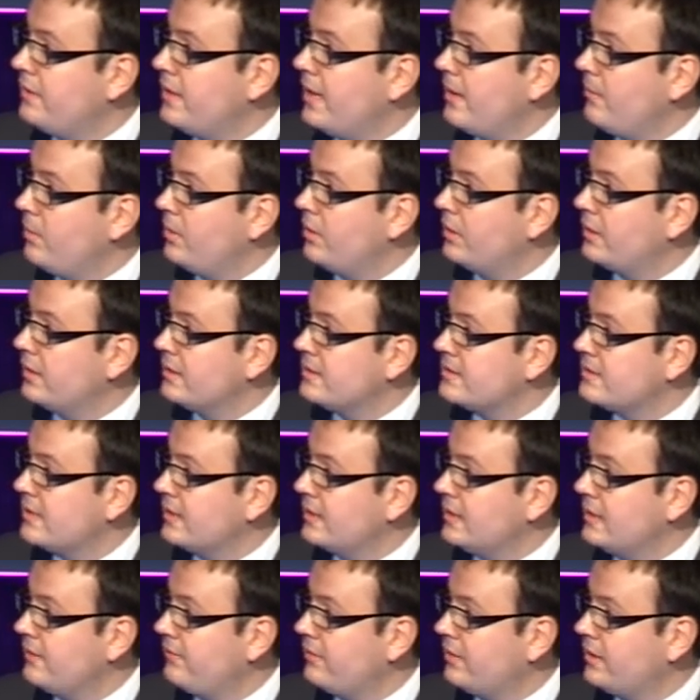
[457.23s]
network is
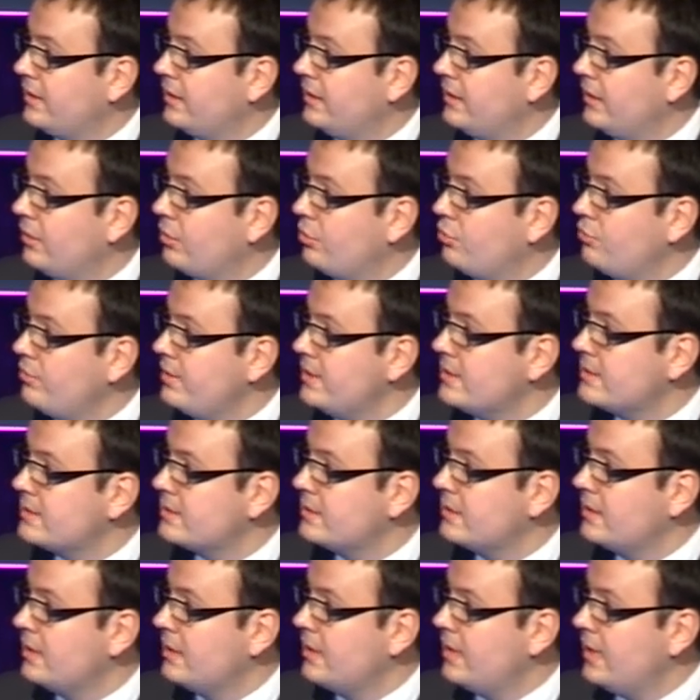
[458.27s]
significantly
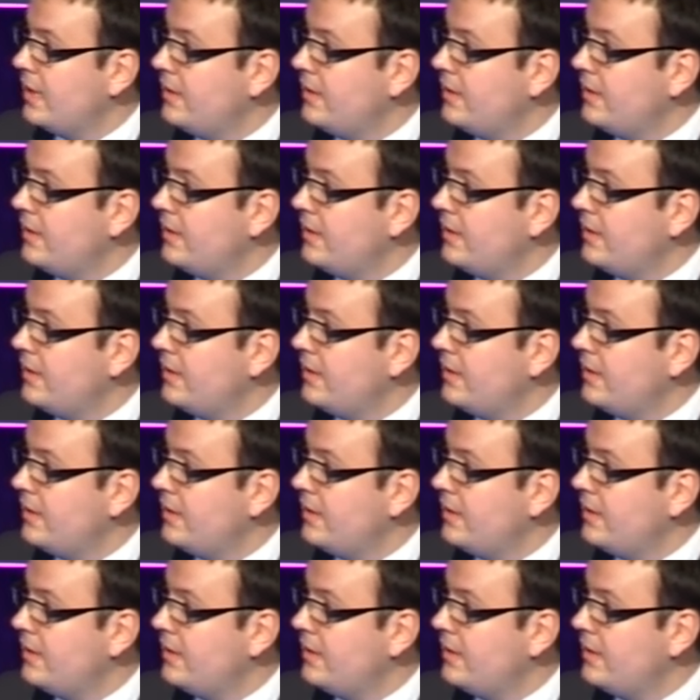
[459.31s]
increased